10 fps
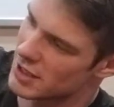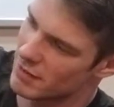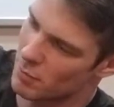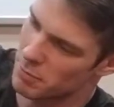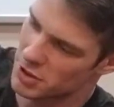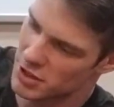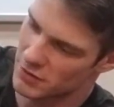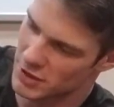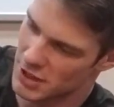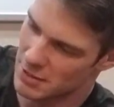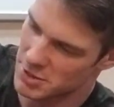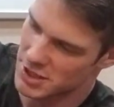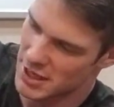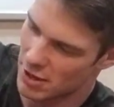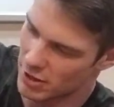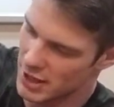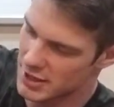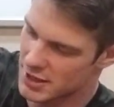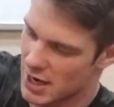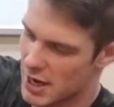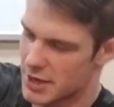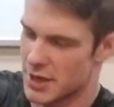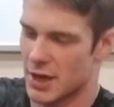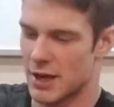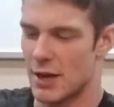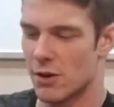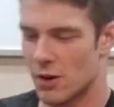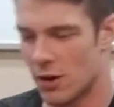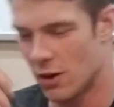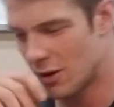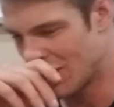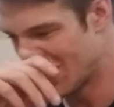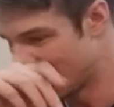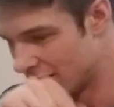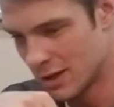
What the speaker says: I have a bunch of different types of towelettes: iodine, alcohol,